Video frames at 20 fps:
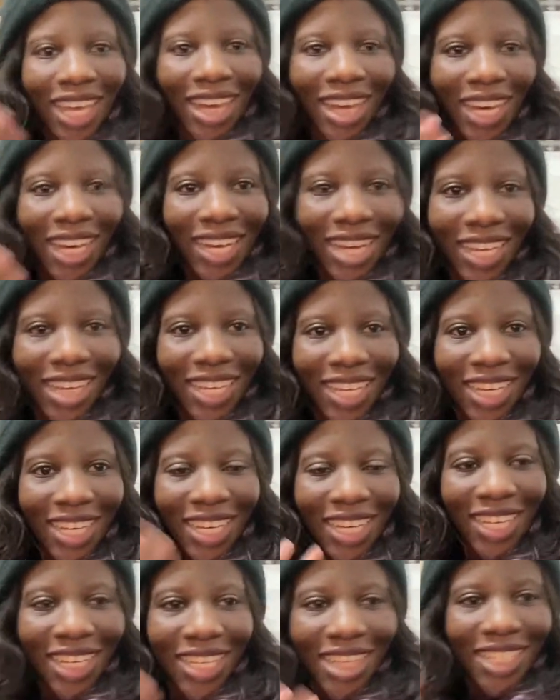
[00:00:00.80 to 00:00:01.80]
Hi
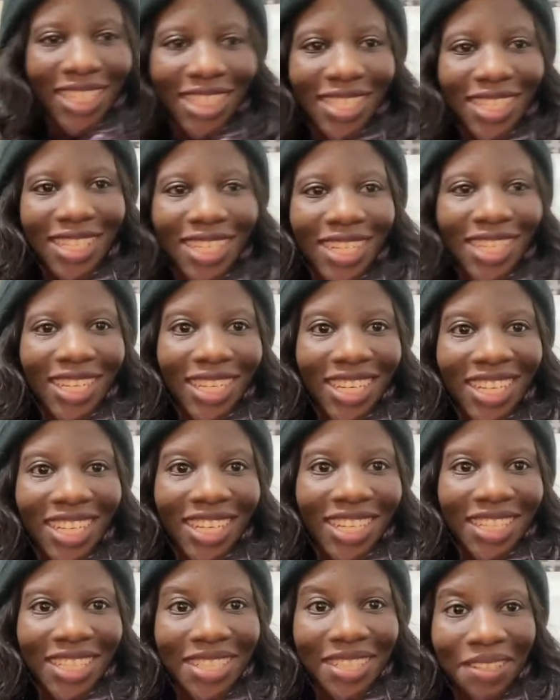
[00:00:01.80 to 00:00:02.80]
guys,
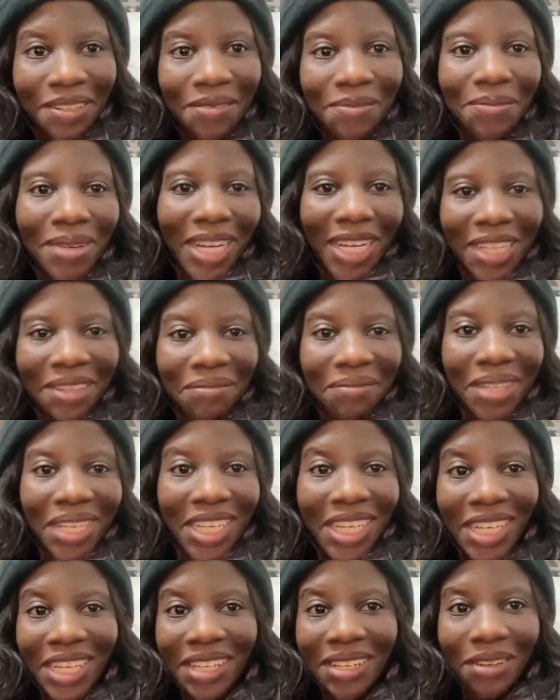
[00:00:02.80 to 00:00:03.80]
don't mind
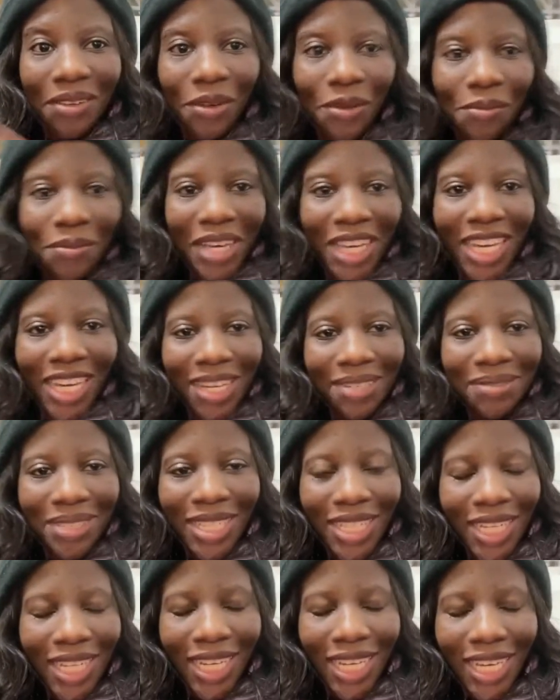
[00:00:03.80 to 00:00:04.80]
me, no makeup
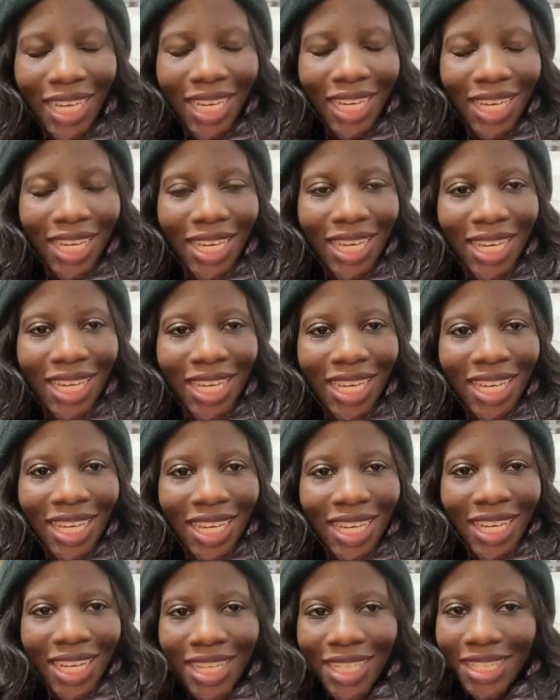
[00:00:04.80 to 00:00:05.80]
today.
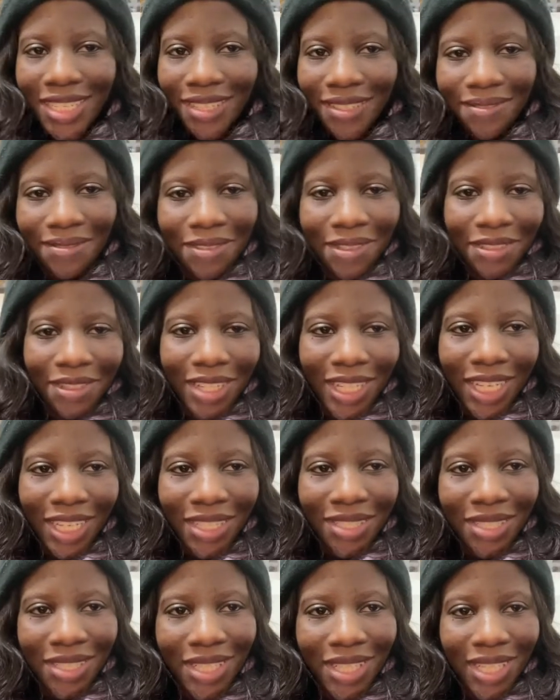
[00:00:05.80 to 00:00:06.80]
I didn't feel like
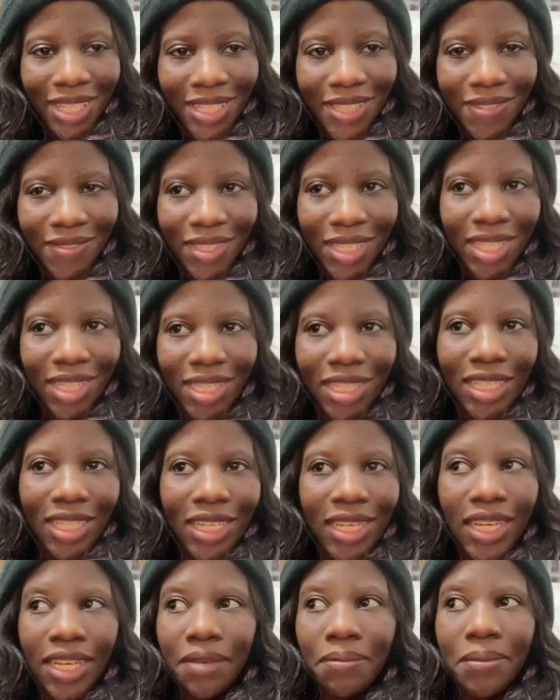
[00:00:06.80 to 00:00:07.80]
doing this video
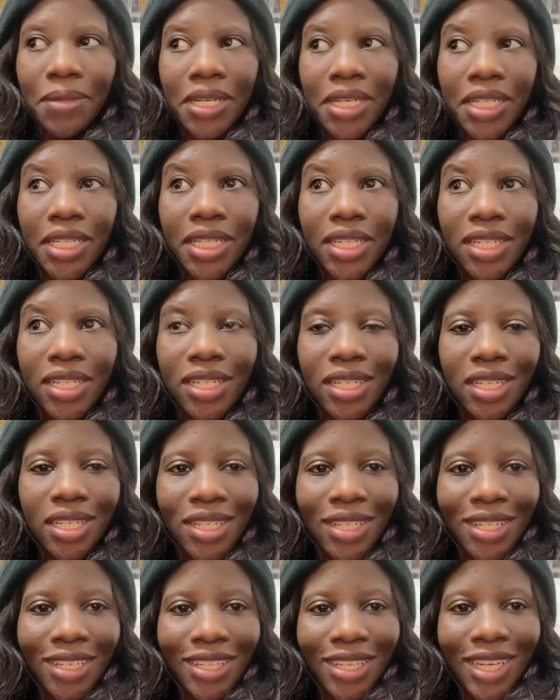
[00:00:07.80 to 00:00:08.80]
today, but
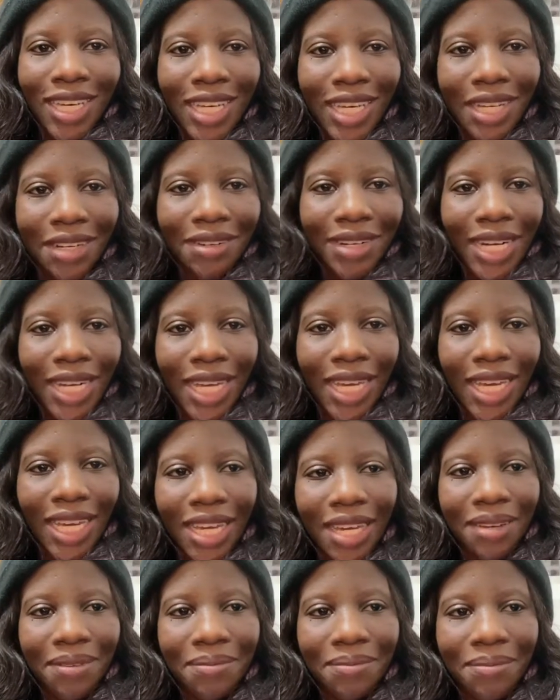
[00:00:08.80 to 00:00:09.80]
here I
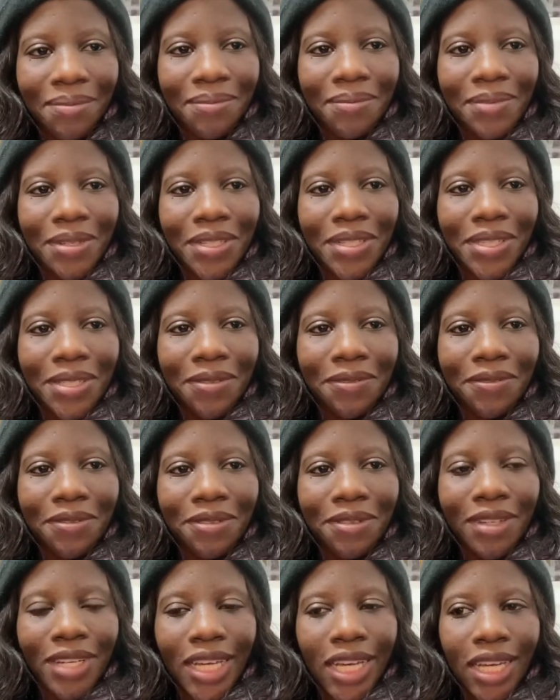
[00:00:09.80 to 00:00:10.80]
am because I feel
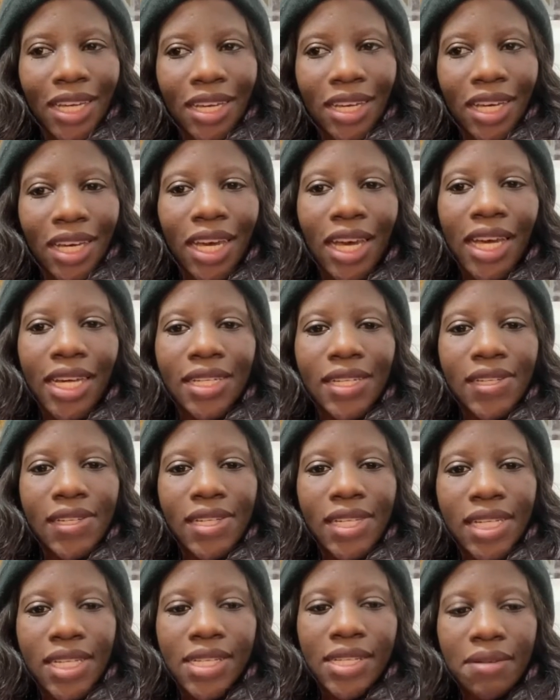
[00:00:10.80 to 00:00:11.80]
like I had to
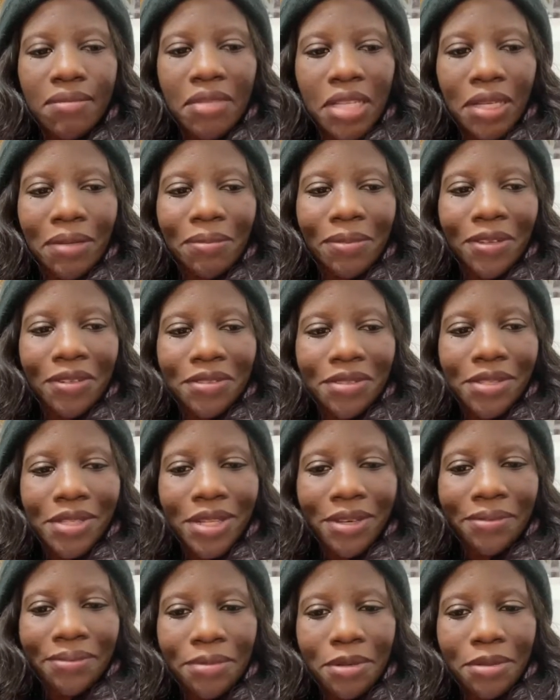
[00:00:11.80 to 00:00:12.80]
say something because
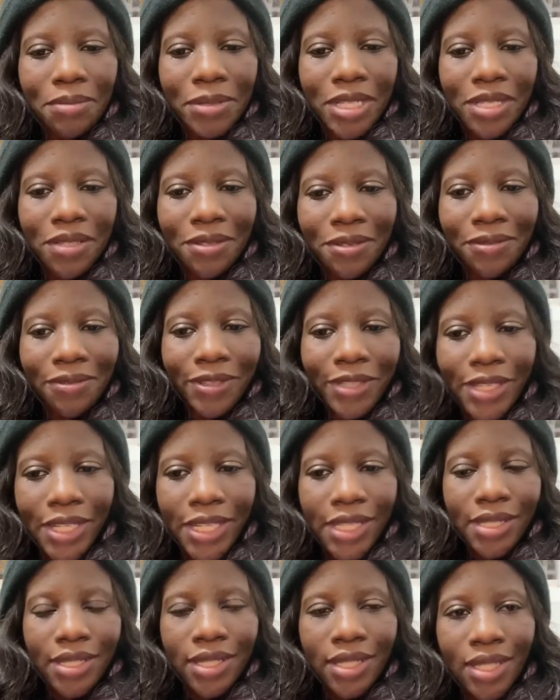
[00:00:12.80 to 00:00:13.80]
I've put myself for
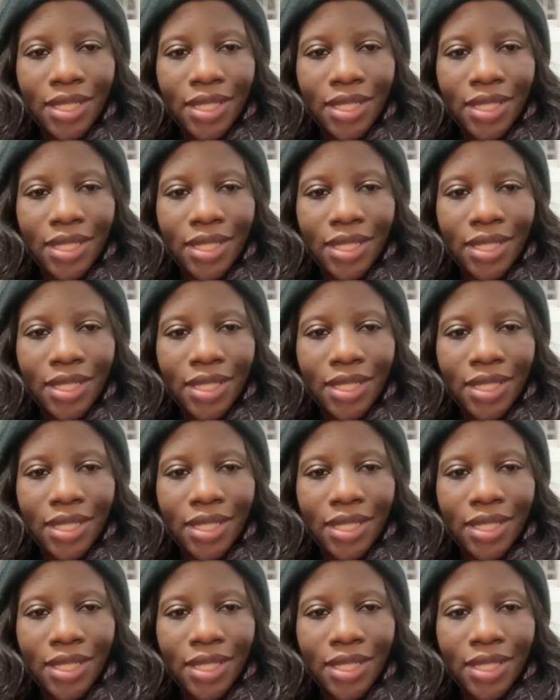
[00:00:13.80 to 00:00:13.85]
this,